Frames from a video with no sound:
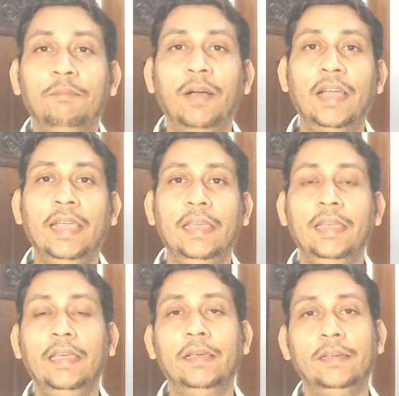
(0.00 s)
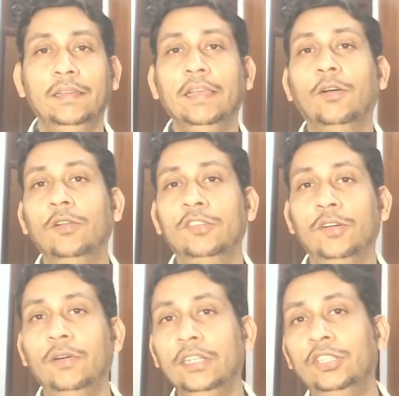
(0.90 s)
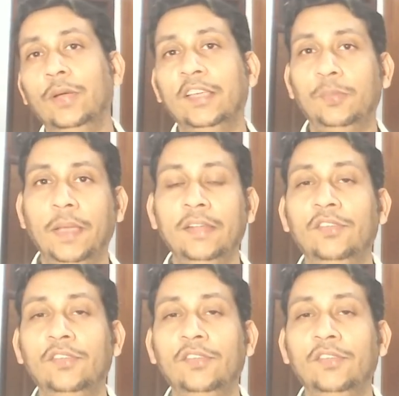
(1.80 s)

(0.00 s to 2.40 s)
buy the cold storage to expand.